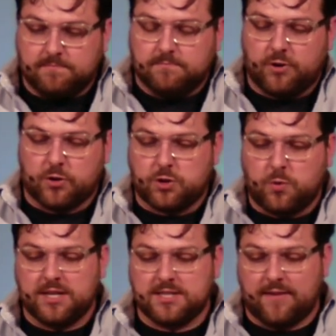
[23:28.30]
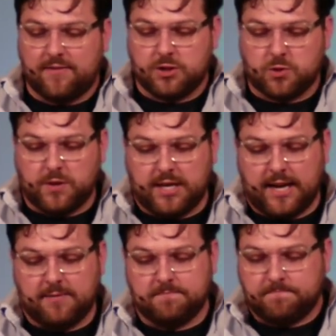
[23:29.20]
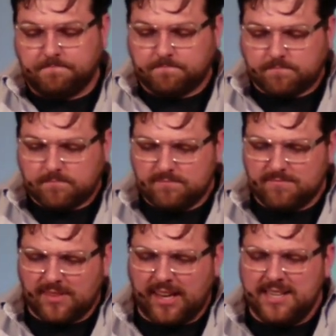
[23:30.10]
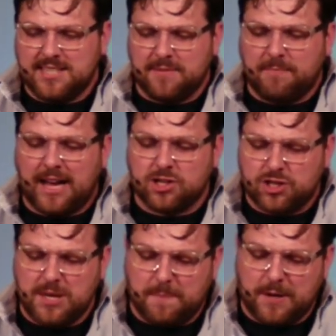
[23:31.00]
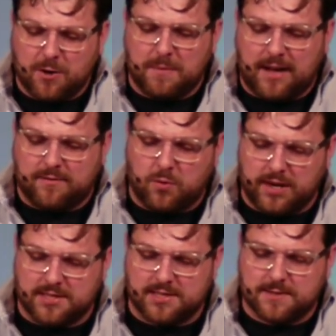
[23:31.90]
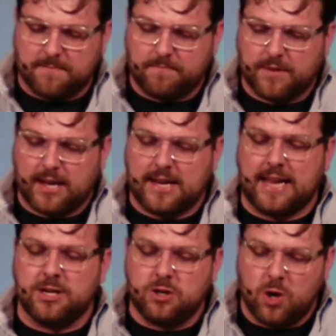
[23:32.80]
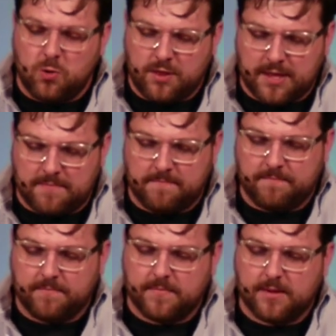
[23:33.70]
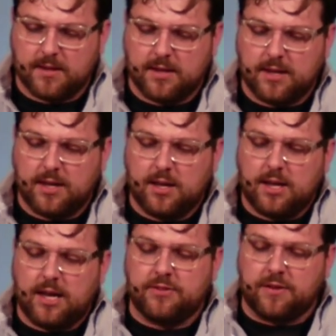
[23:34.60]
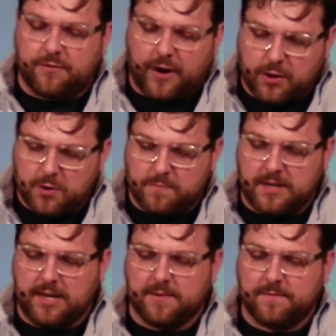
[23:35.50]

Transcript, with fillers: verse 27 and 28. He said, My sheep hear my voice, and I know them, and they follow me.